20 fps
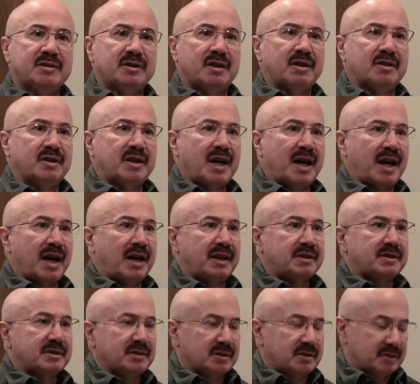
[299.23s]

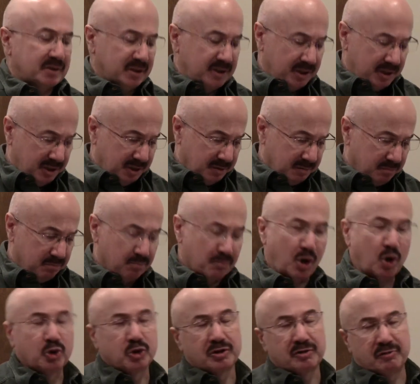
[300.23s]
that the
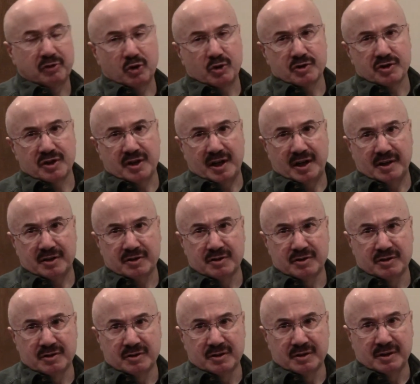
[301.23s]
multiverse
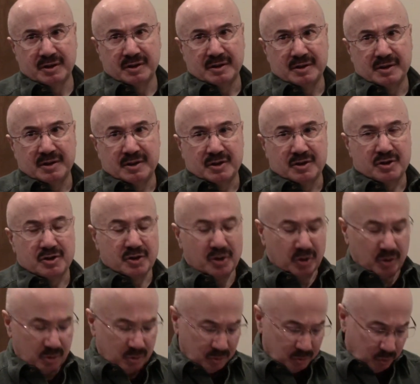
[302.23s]
has.
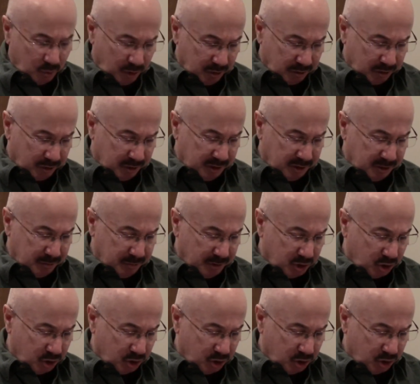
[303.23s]
So we're going to be